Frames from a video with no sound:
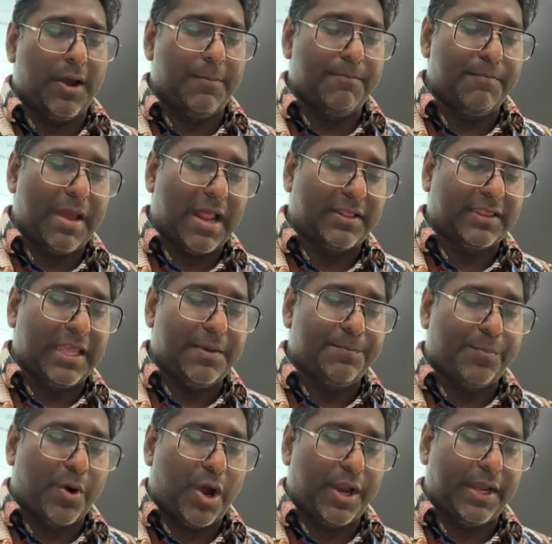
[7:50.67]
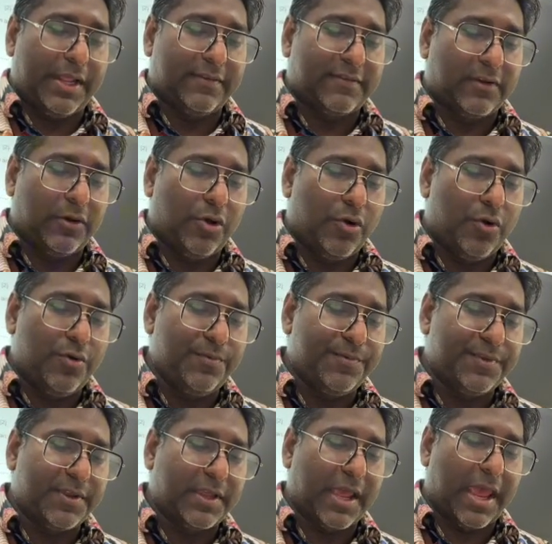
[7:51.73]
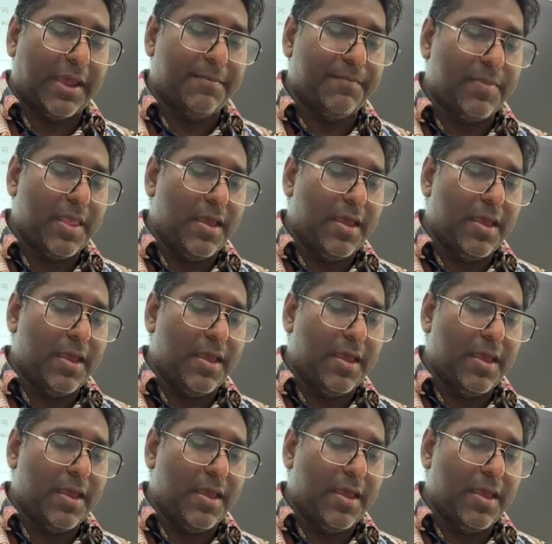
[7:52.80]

melting point is low, okay,